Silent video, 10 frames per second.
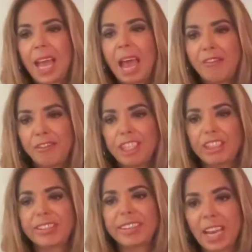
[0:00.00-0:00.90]

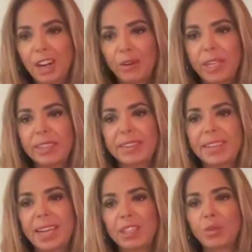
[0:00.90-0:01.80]
average salary is
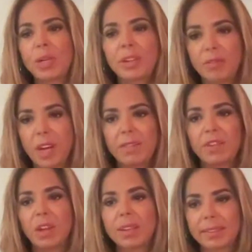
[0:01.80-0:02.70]
now
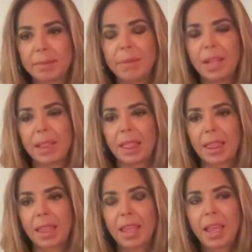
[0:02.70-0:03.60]
$25 a month,
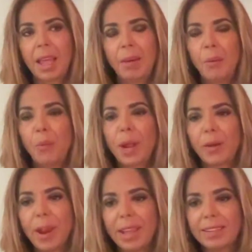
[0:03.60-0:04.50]

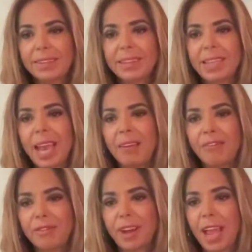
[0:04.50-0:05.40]
whereas
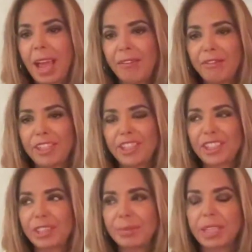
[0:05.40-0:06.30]

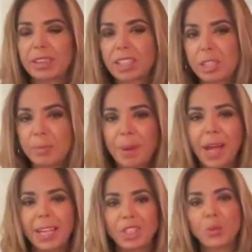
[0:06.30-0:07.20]
average to
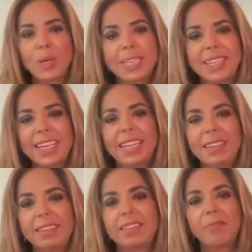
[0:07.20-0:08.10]
buy 20
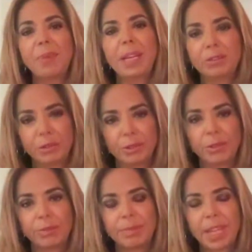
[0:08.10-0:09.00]
liters of
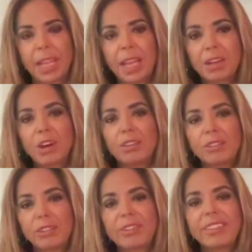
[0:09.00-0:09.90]
petrol
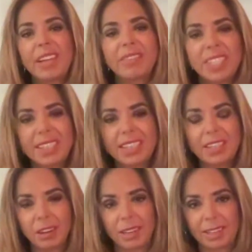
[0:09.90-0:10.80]
costs you
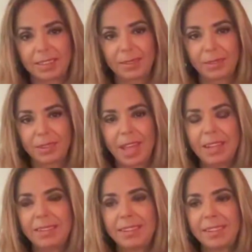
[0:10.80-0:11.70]
$70,
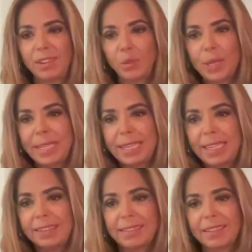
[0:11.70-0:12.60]
and 20
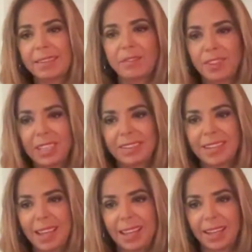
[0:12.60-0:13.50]
liters doesn't fill a
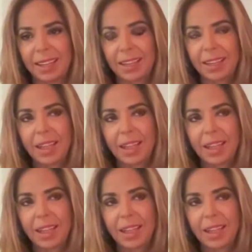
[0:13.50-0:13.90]
tank.